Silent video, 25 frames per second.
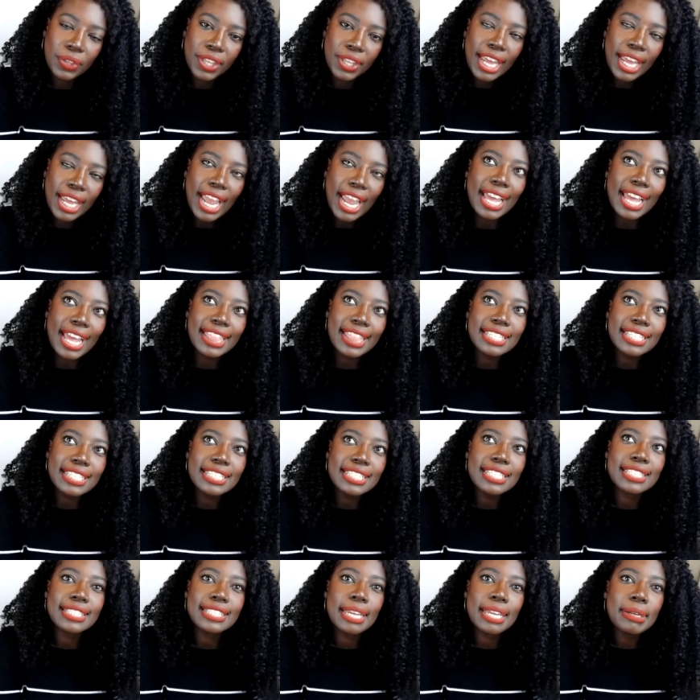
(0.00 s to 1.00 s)
And this is
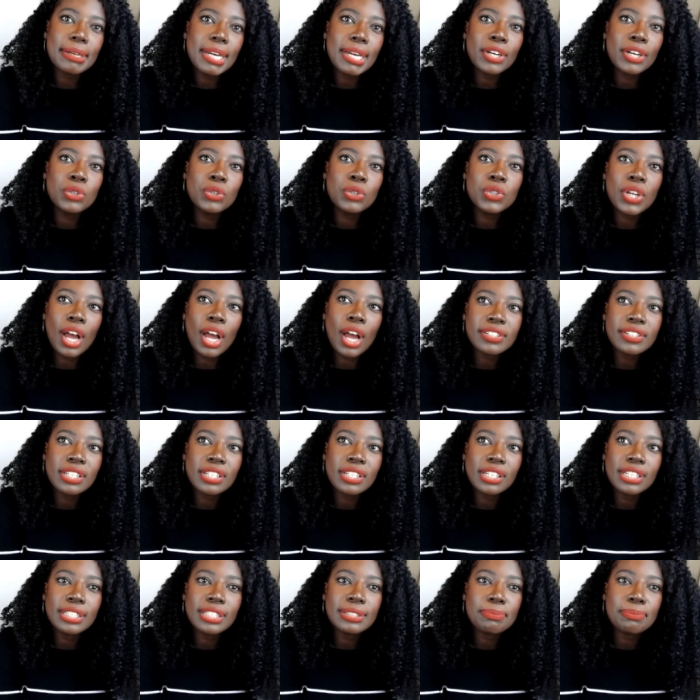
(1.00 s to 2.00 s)
the same guy who's
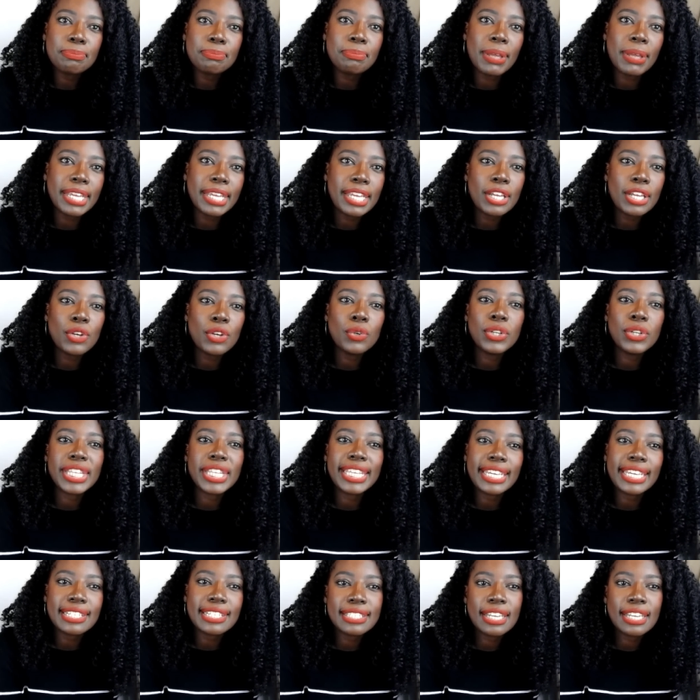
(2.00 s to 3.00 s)
constantly begging you to
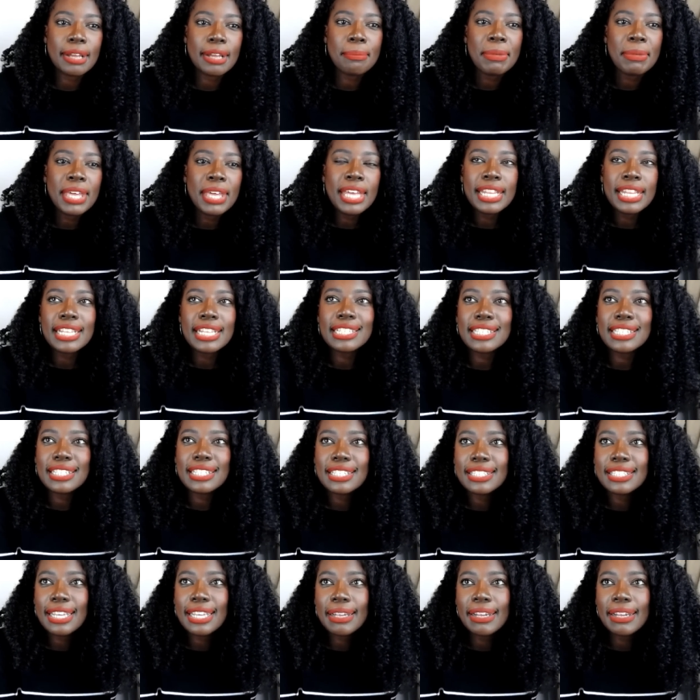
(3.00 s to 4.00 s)
kiss him. This is the
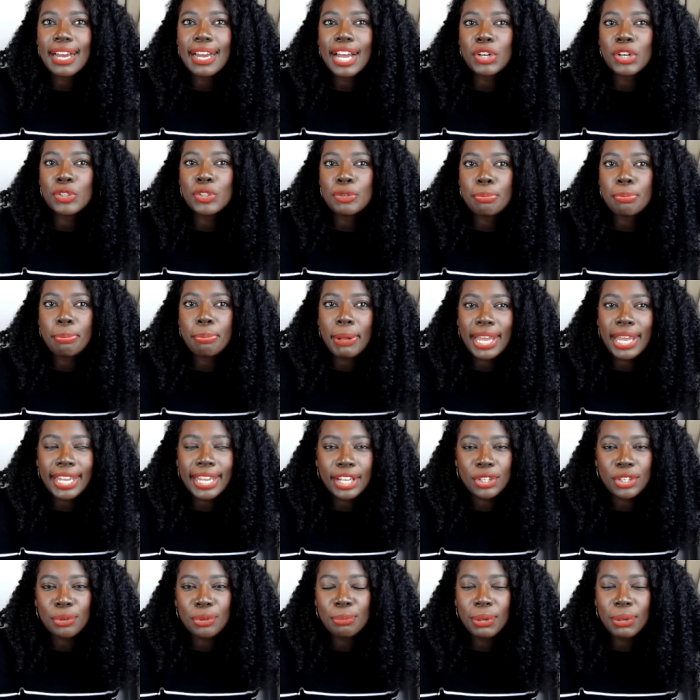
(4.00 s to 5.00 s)
same guy who's banging
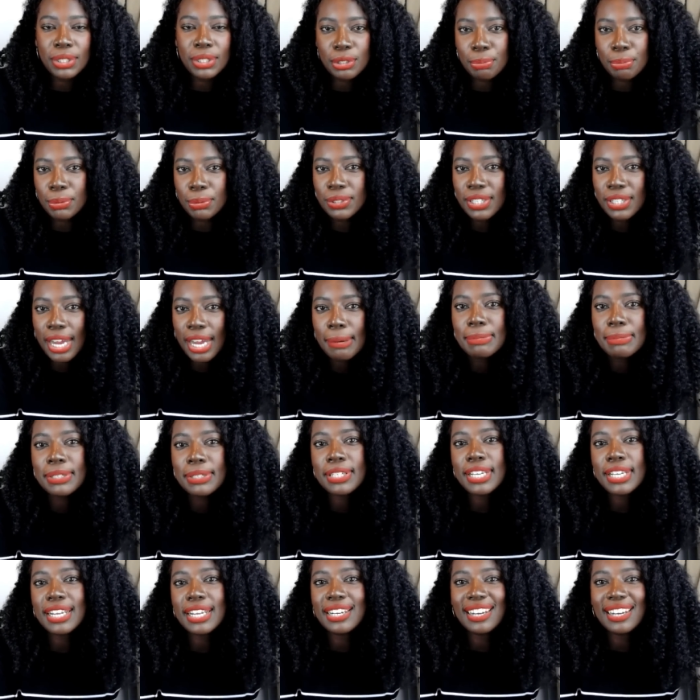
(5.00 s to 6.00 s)
you multiple times
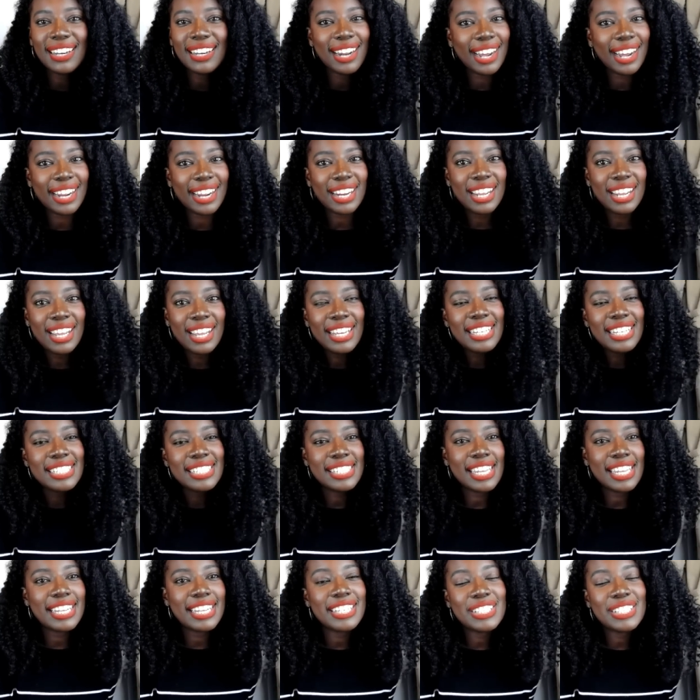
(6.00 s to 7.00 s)
in a night
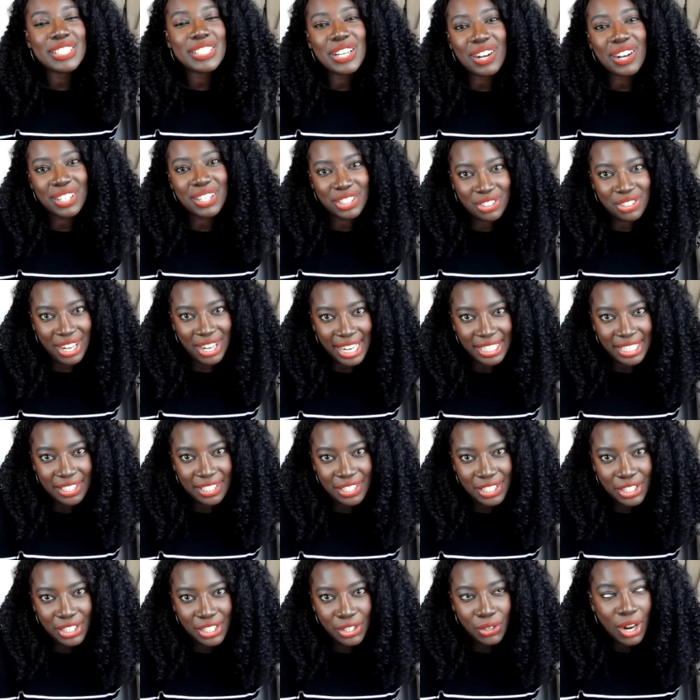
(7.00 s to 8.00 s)
saying he's not attracted
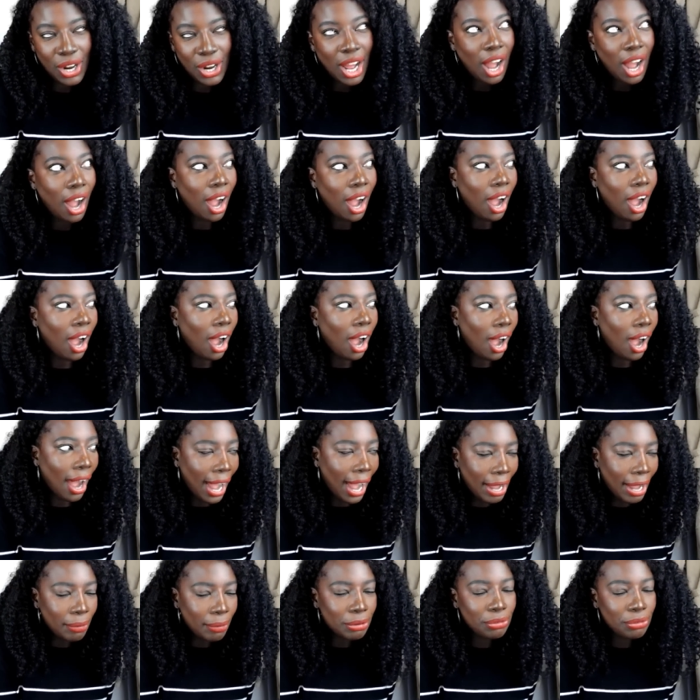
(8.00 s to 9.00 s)
to you.
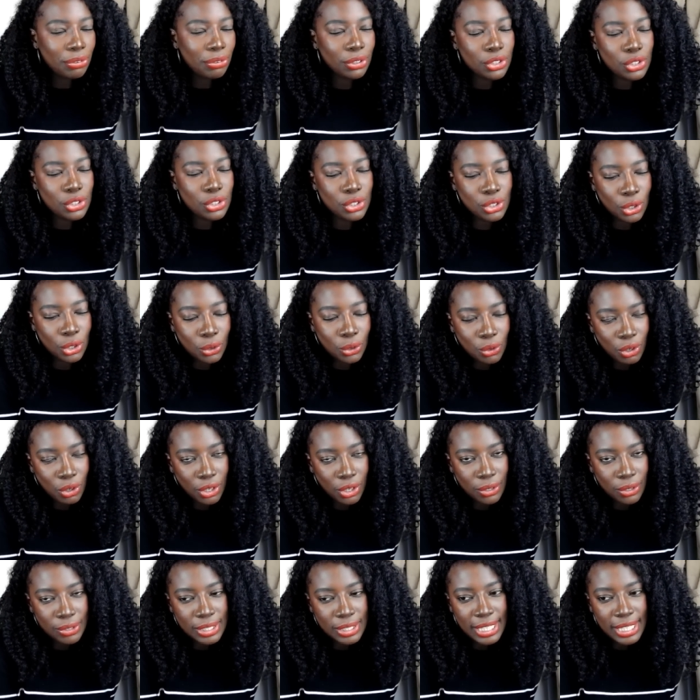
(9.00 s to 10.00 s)
I would feel so
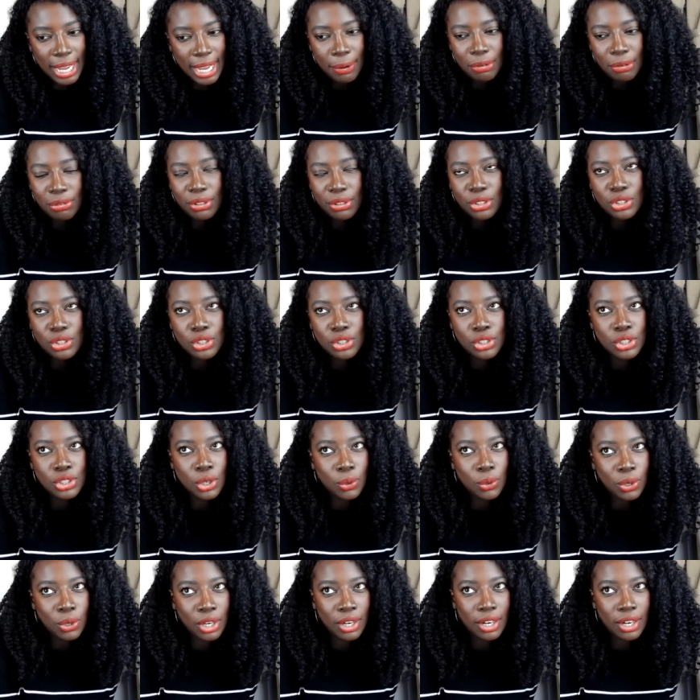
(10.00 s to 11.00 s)
gross. I would feel
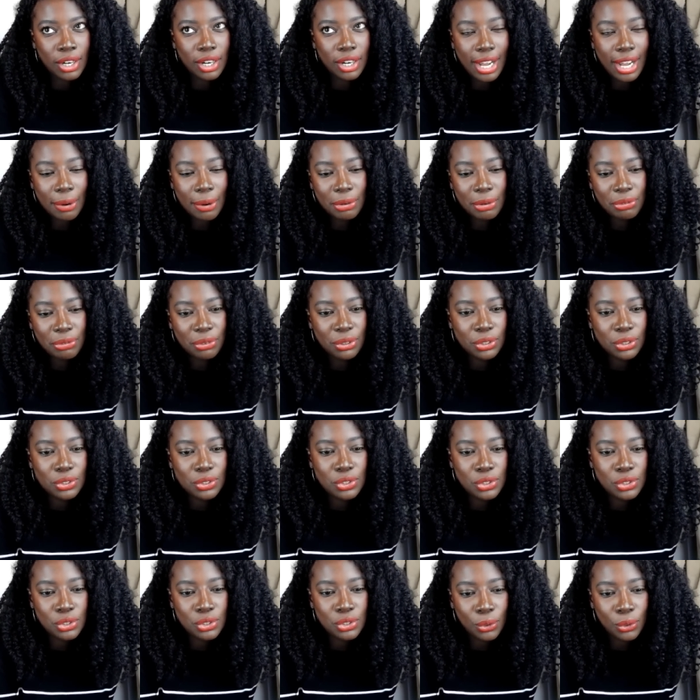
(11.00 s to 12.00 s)
so hurt. I would feel
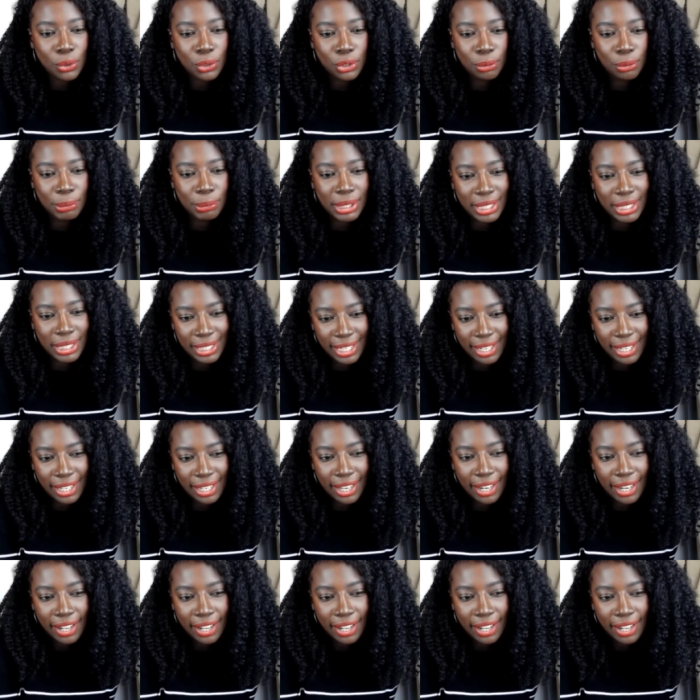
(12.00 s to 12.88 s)
so humiliated.